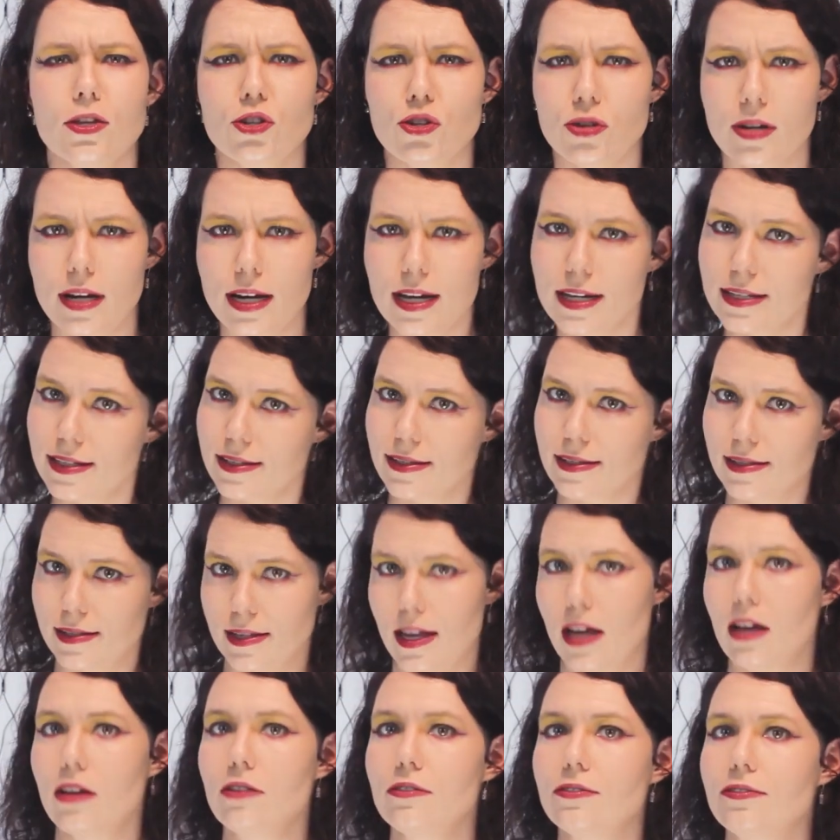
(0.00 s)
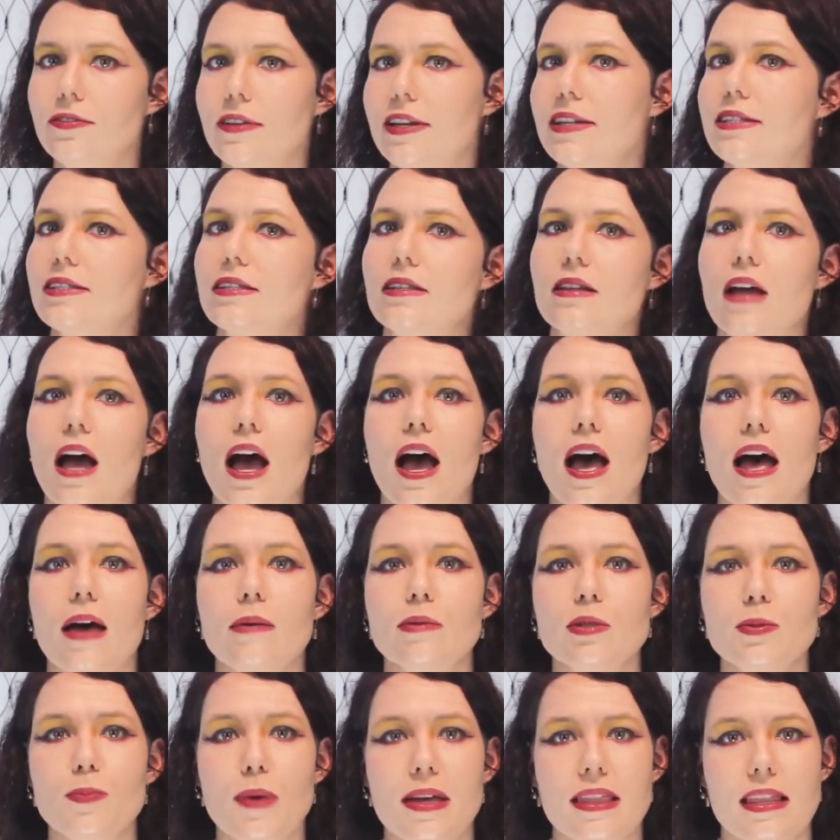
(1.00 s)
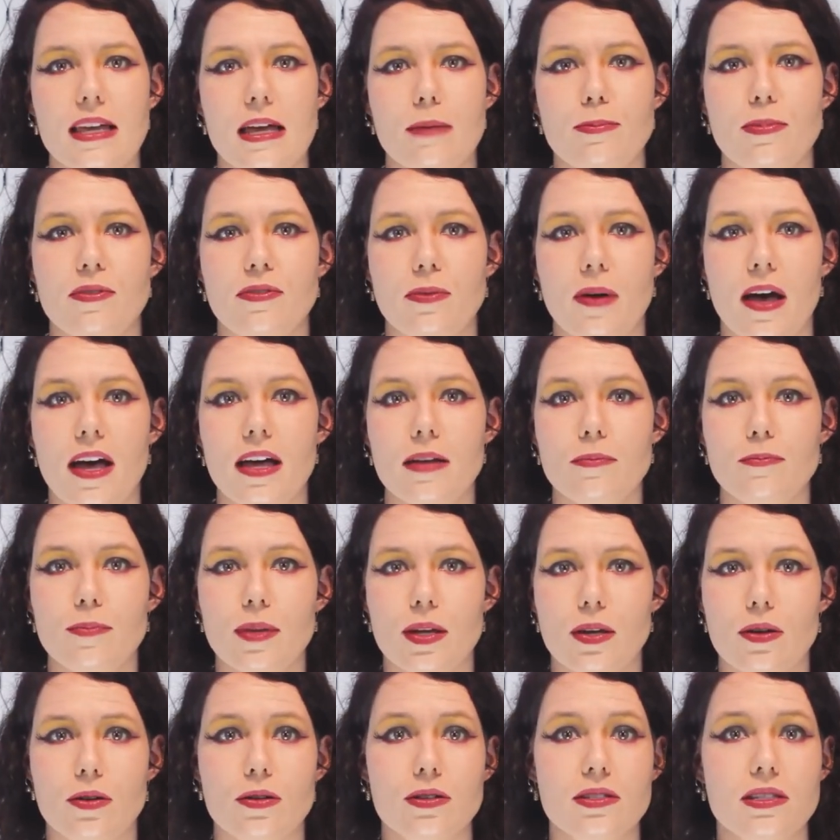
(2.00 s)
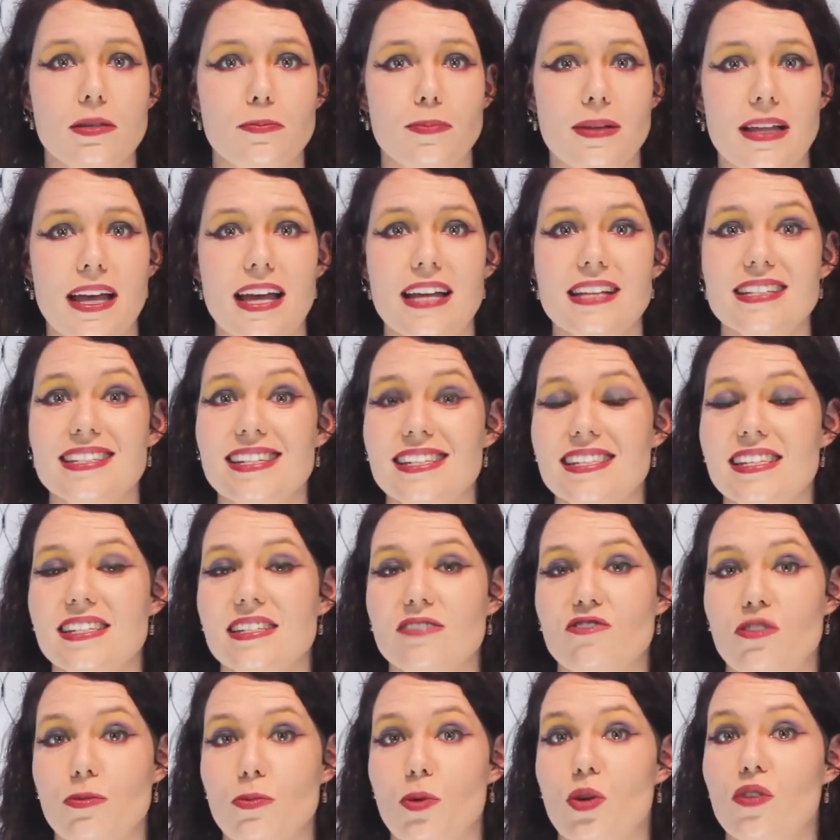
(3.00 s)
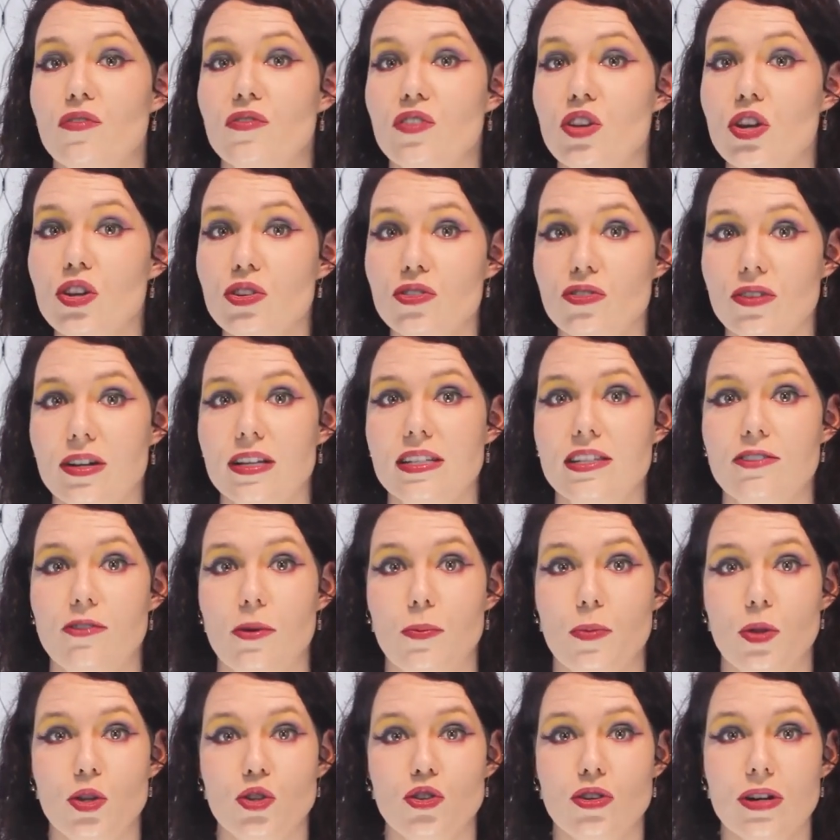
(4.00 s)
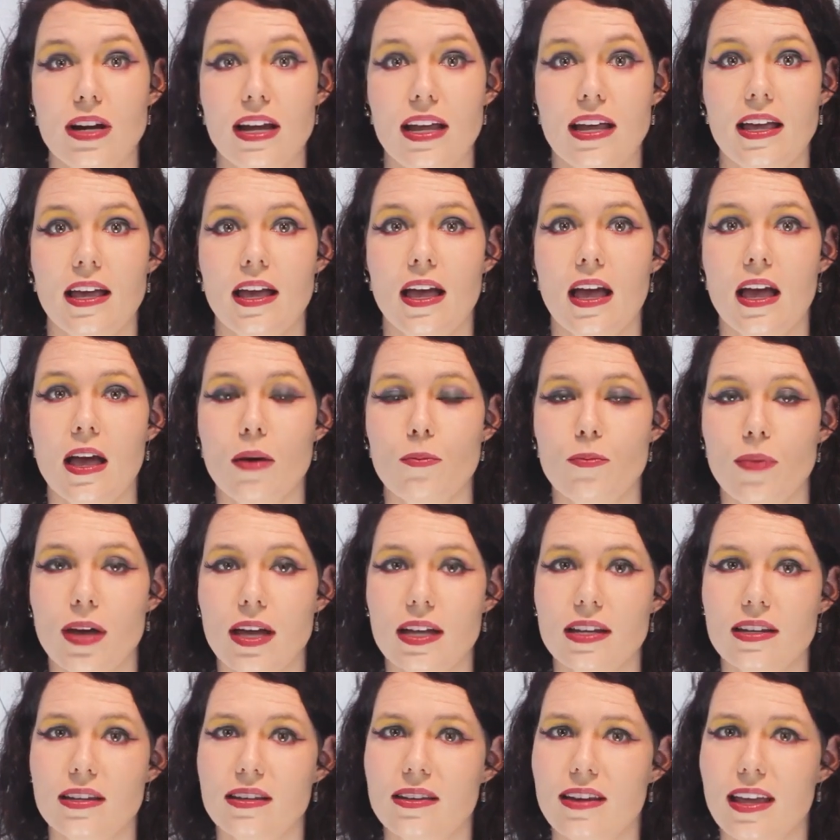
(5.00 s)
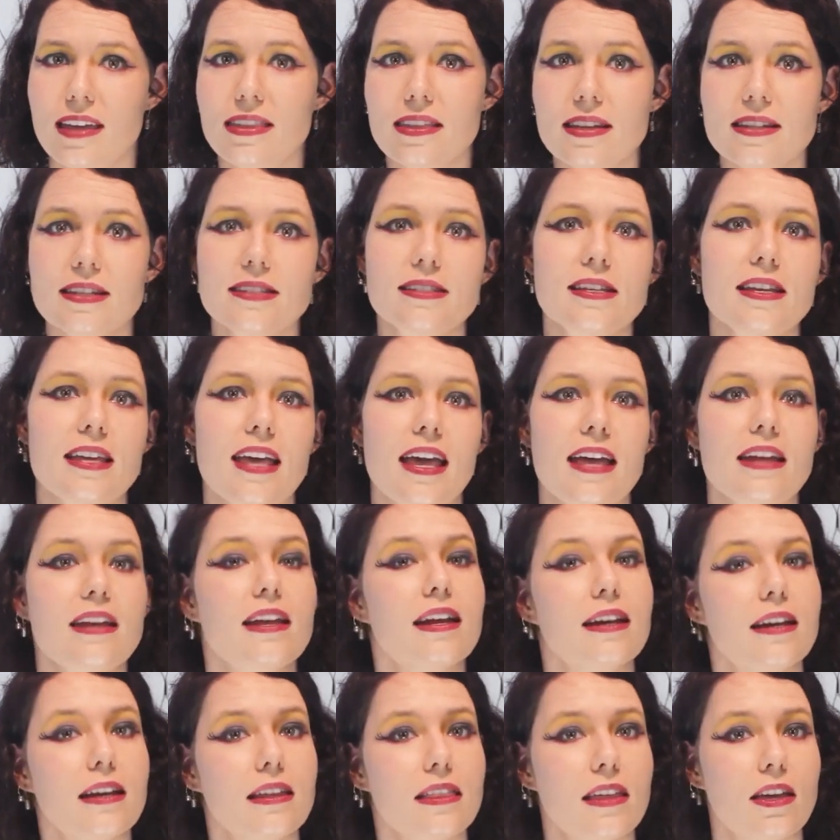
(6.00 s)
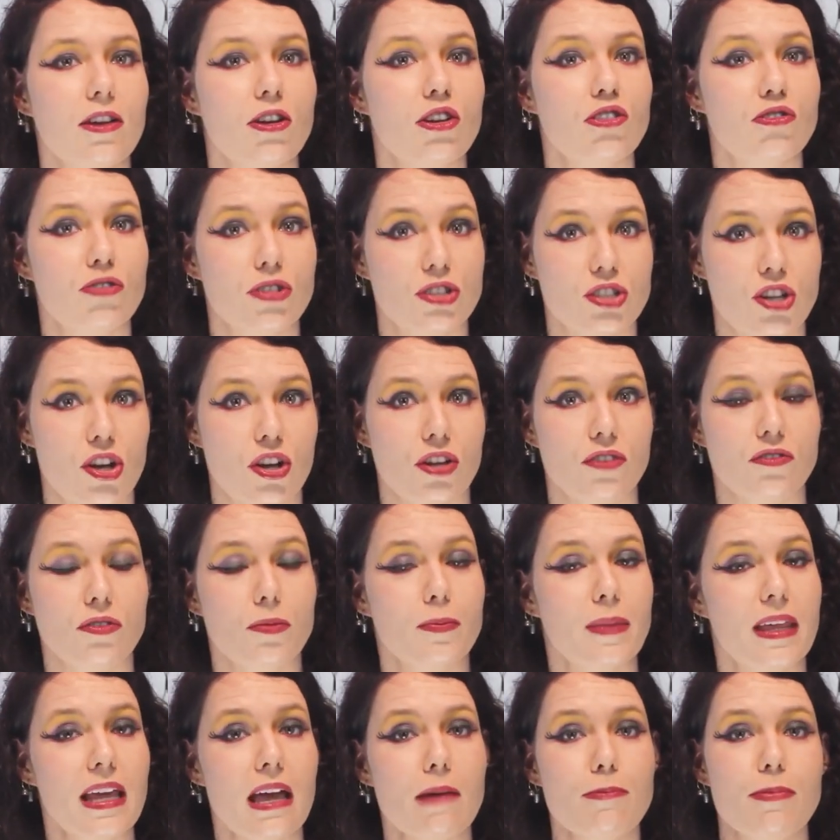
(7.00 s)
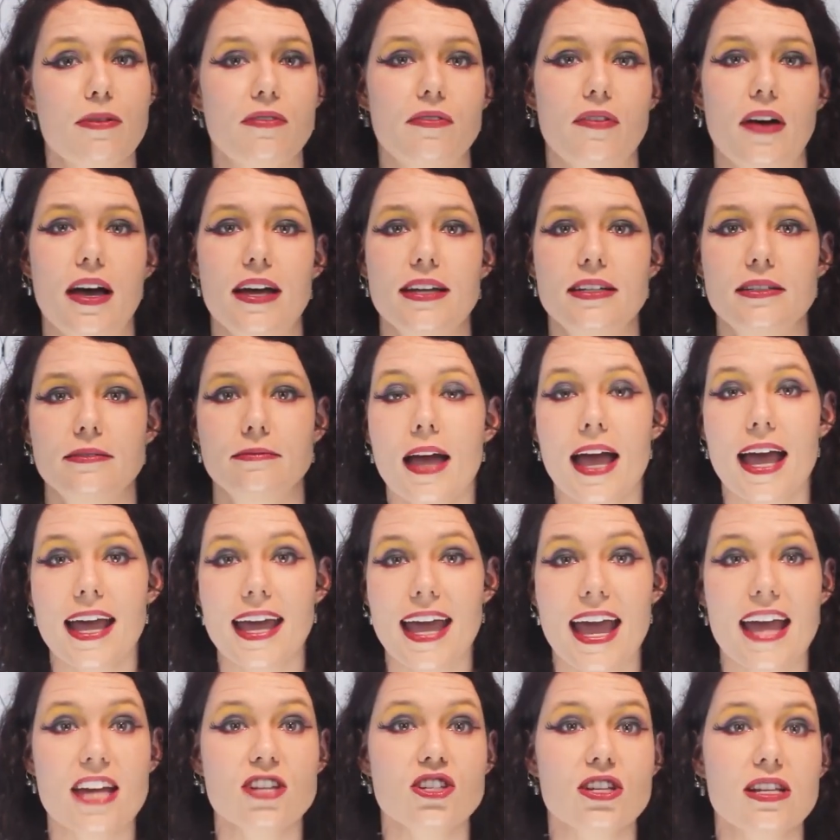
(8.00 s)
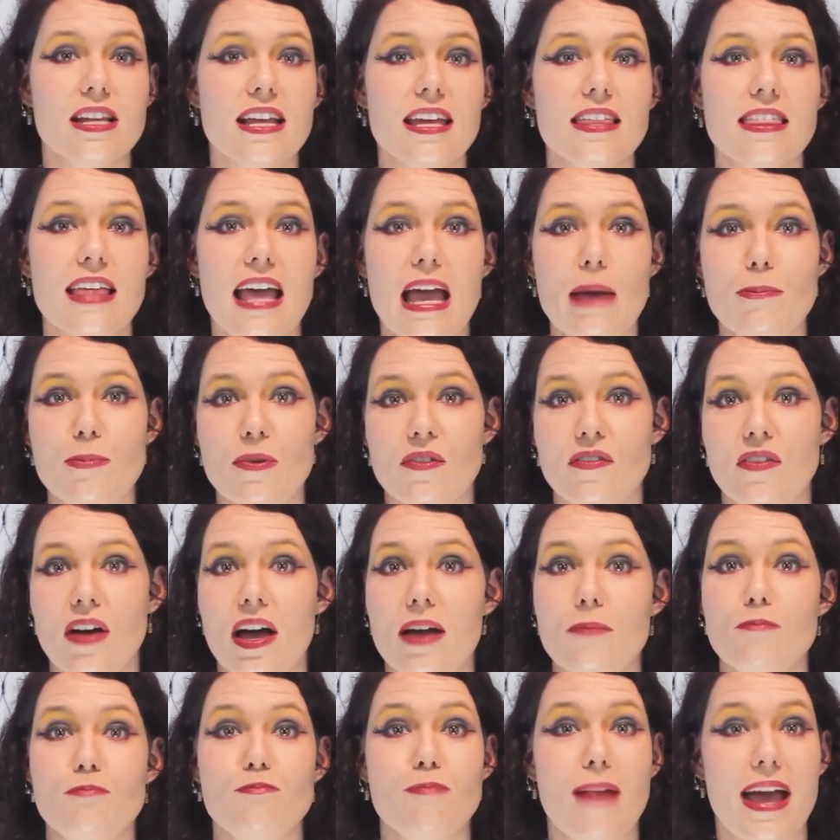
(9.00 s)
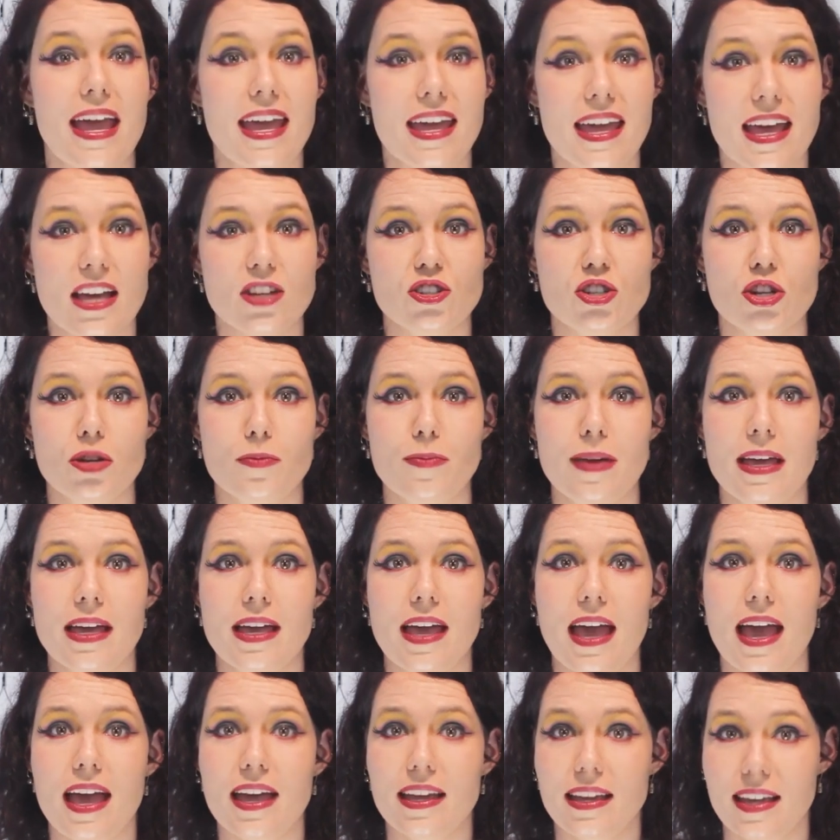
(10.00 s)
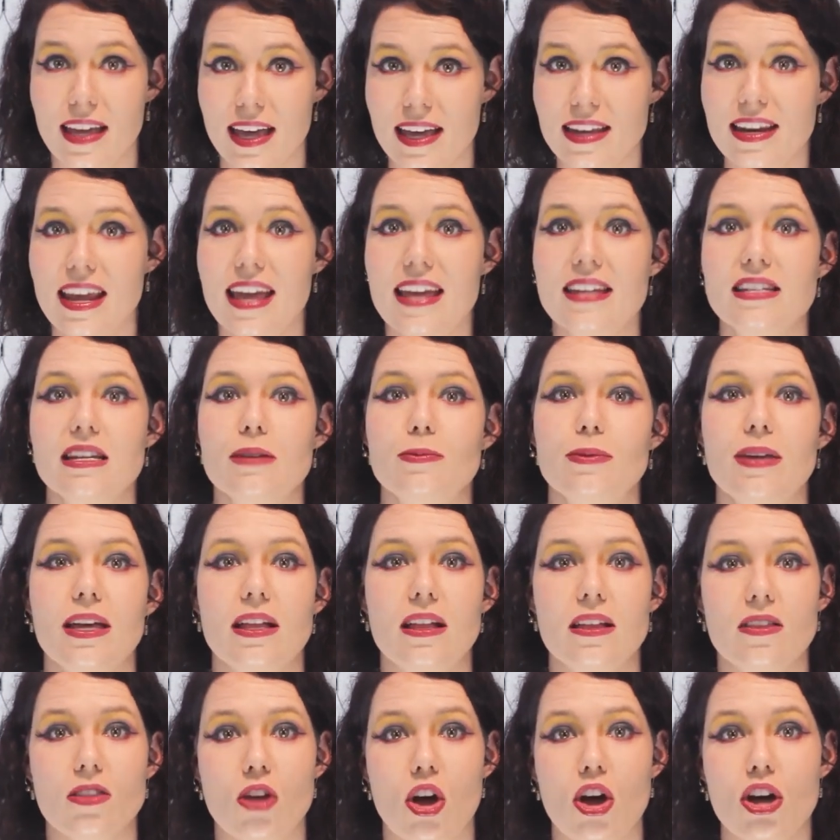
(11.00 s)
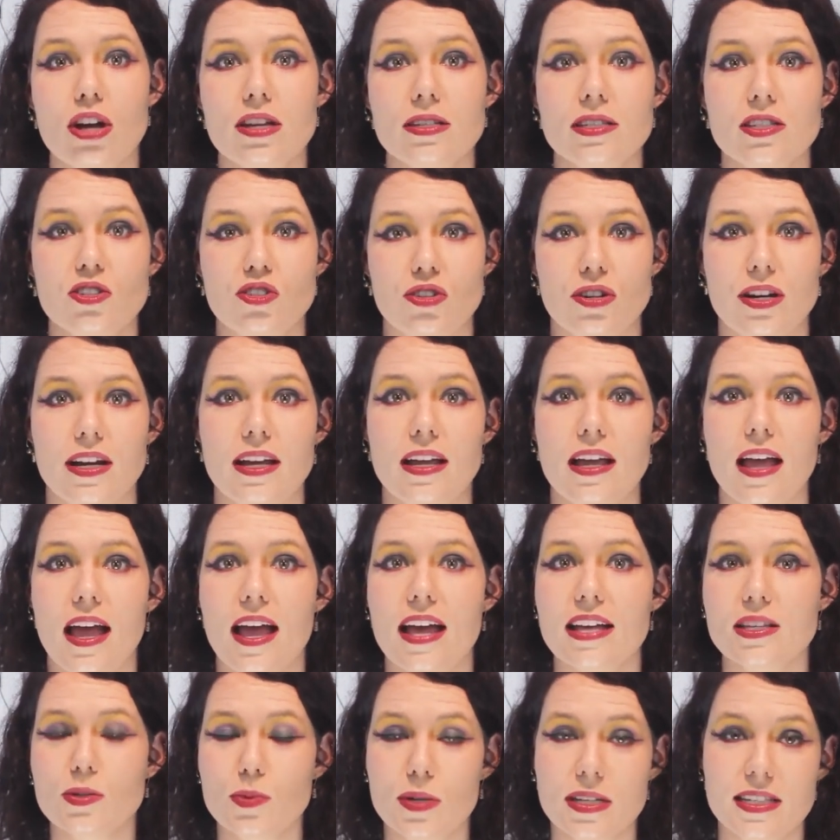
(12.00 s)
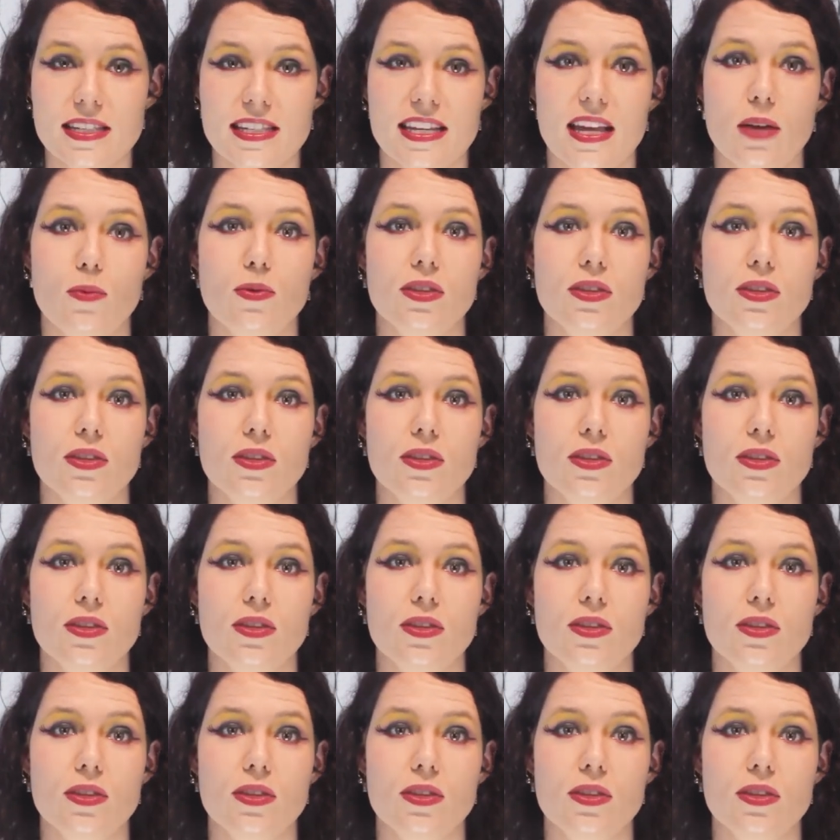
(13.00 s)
The tree itself isn't harmed by the epiphyte because the plant doesn't remove nutrients from the tree, but neither does it get anything in return from the epiphyte. Occasionally, the epiphyte may get too big and can end up killing the host tree, as we see